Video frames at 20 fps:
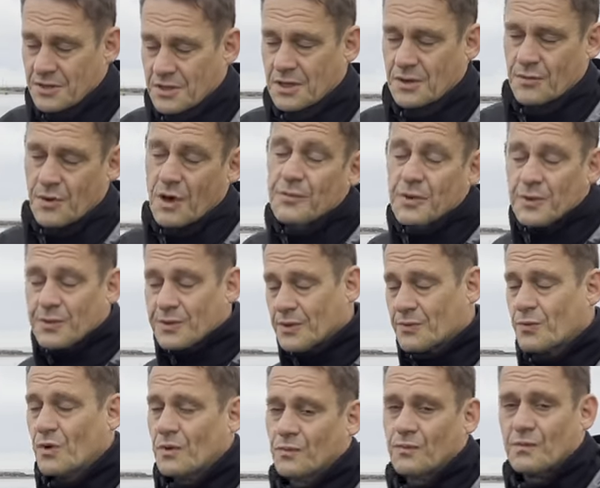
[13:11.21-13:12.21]
won't be within
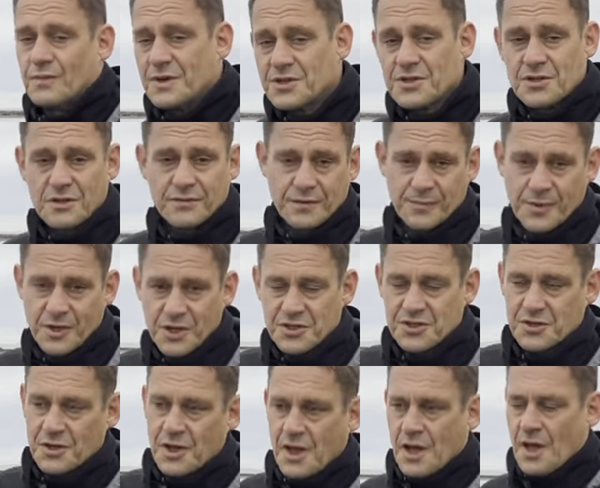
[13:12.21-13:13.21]
1 meter of a
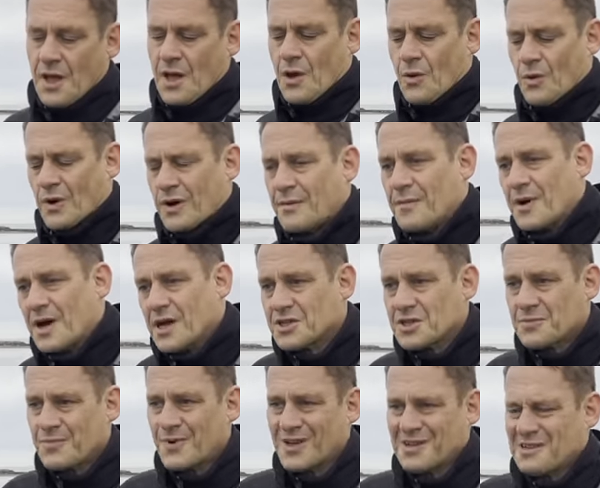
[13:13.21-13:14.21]
person, wear a mask.
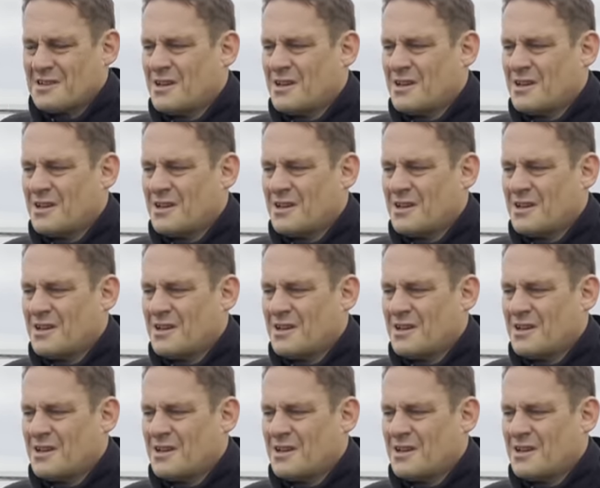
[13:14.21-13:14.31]
But